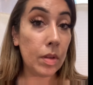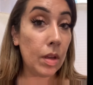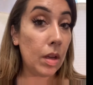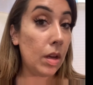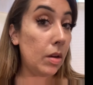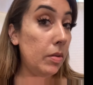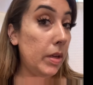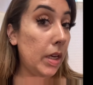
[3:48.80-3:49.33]

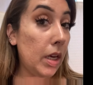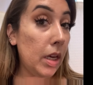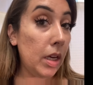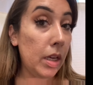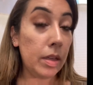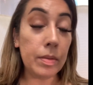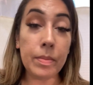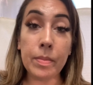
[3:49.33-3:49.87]

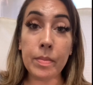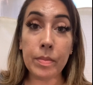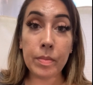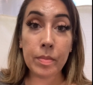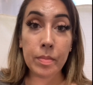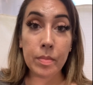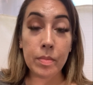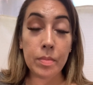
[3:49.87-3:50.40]
Okay,
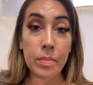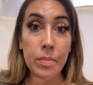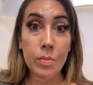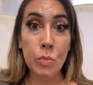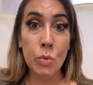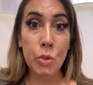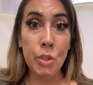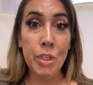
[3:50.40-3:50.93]

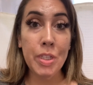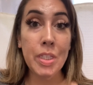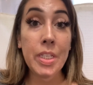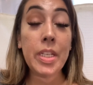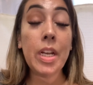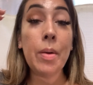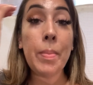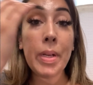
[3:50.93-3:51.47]
so you can see
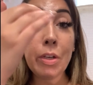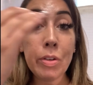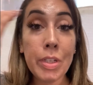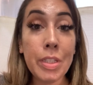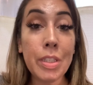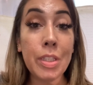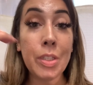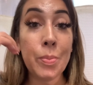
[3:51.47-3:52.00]
now my
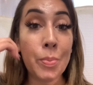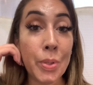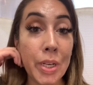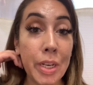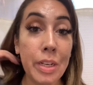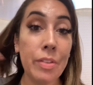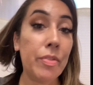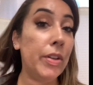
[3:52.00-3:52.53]
crease is pretty
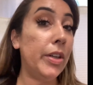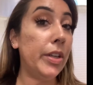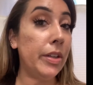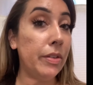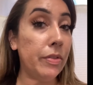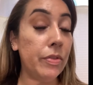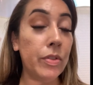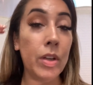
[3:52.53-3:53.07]

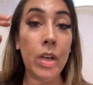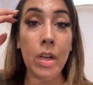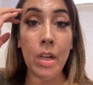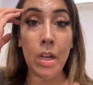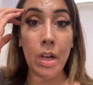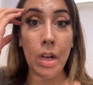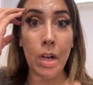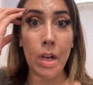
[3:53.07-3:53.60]
definitive,
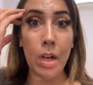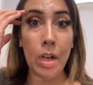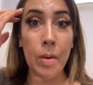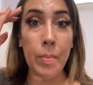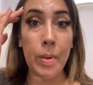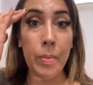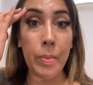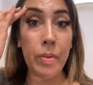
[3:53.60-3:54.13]

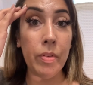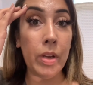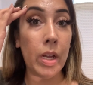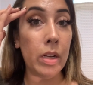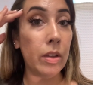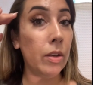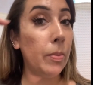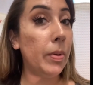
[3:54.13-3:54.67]
and we've got a
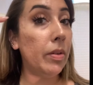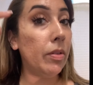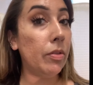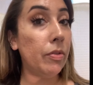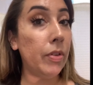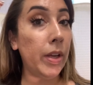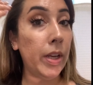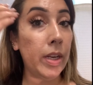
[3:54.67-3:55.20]
little bit of a
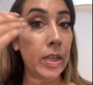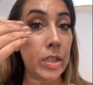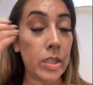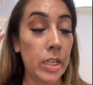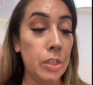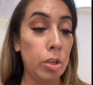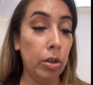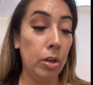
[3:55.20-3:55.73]
fade into
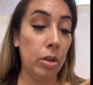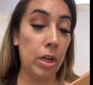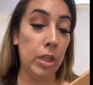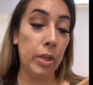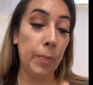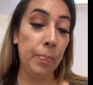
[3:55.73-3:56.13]
that darker color.